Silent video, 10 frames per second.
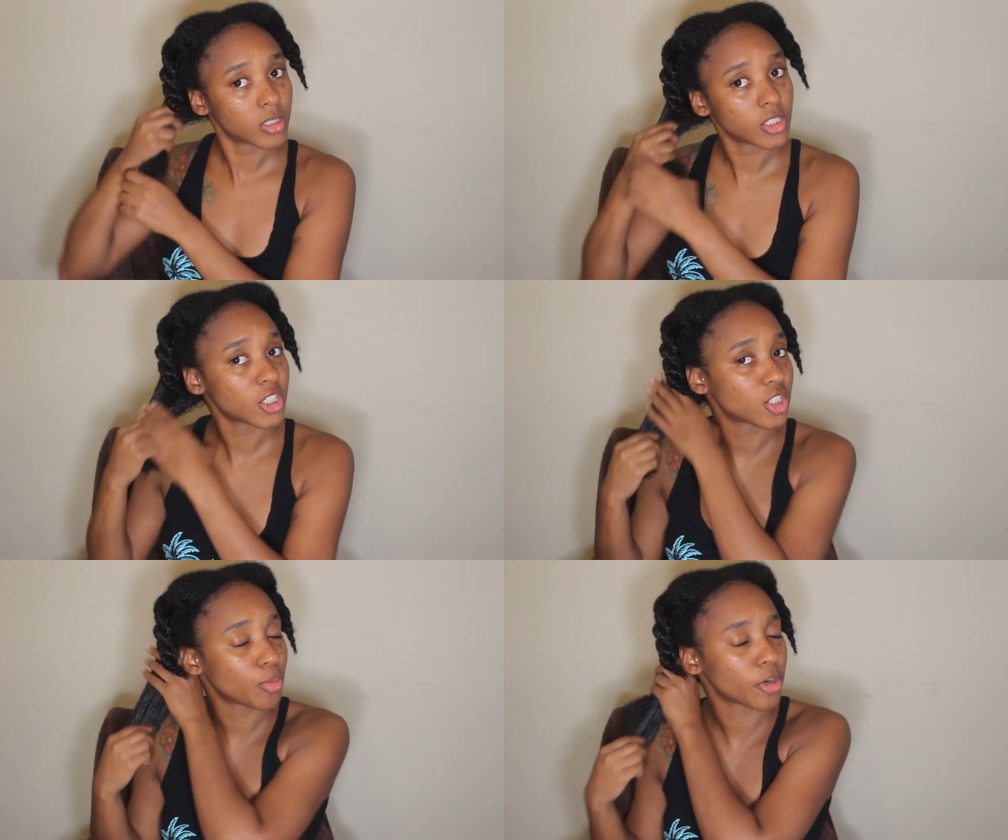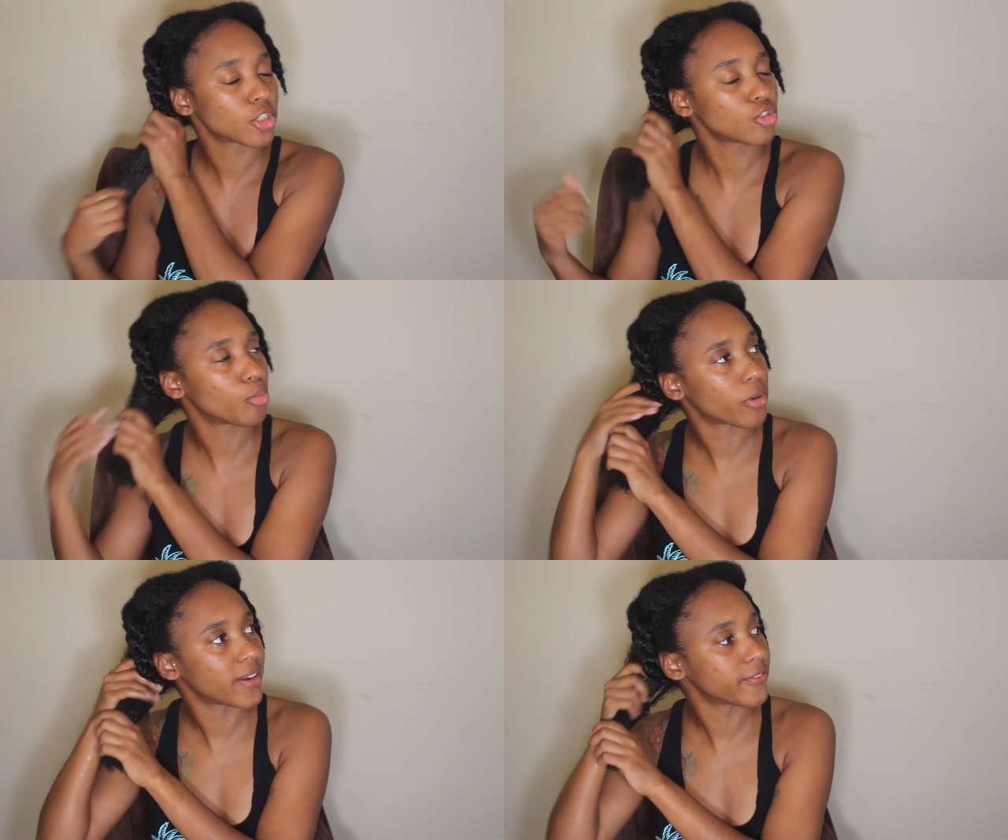It's just a
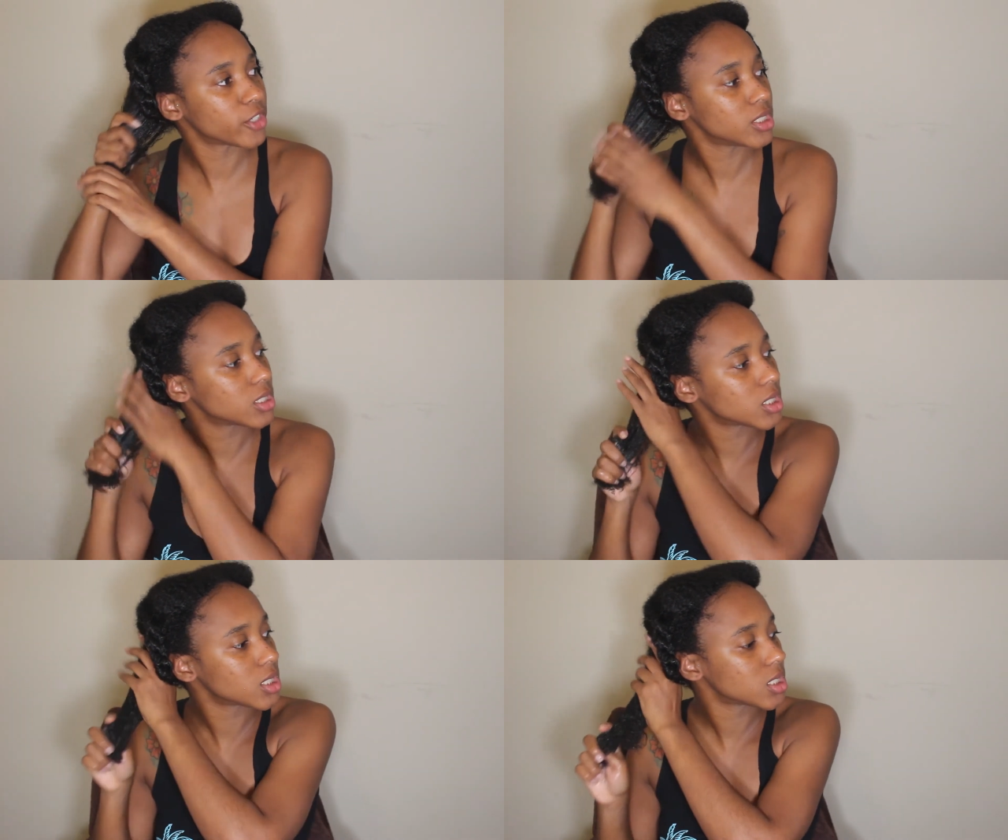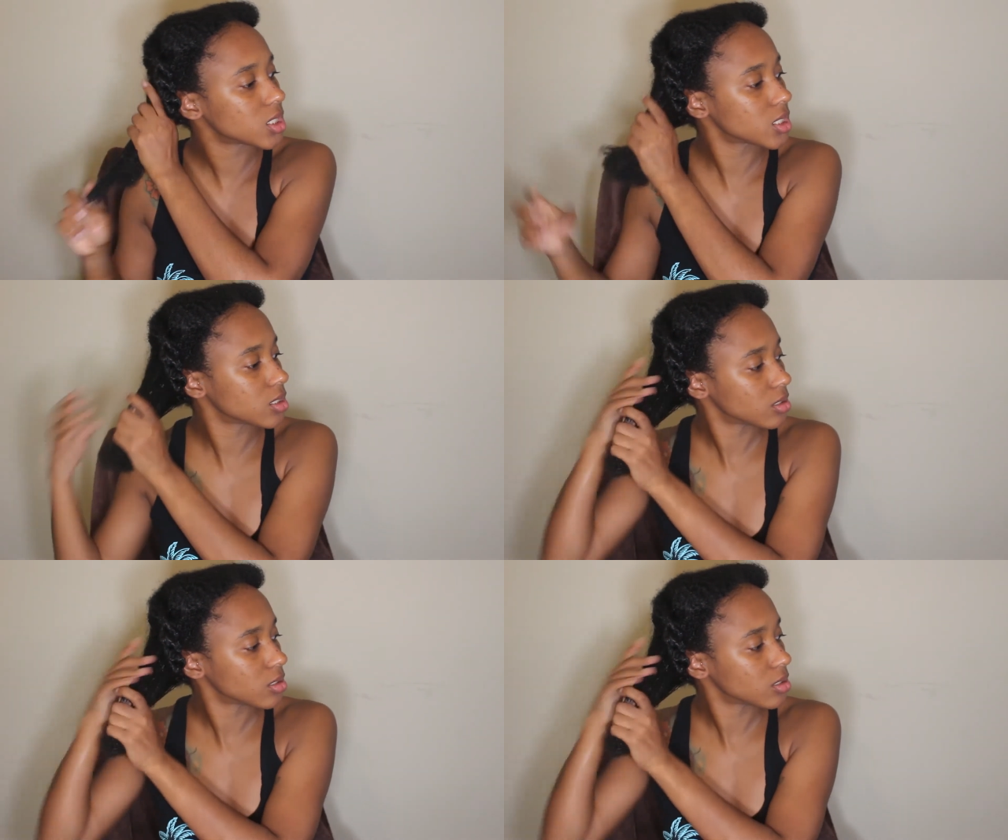personal preference.